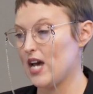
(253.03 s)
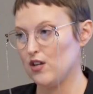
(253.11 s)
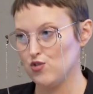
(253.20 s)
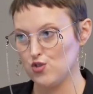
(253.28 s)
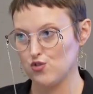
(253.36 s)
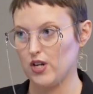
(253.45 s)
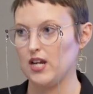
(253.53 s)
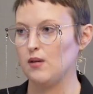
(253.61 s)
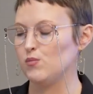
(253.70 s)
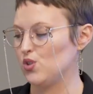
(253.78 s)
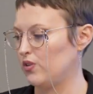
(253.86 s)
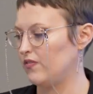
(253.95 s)

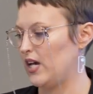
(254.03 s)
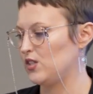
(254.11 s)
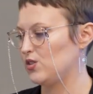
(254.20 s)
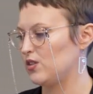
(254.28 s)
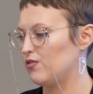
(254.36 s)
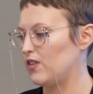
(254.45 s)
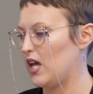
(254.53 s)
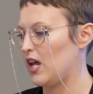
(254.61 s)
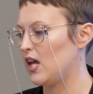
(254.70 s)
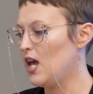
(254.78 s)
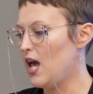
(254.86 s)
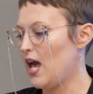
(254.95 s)
downstreams, all of that sort of thing.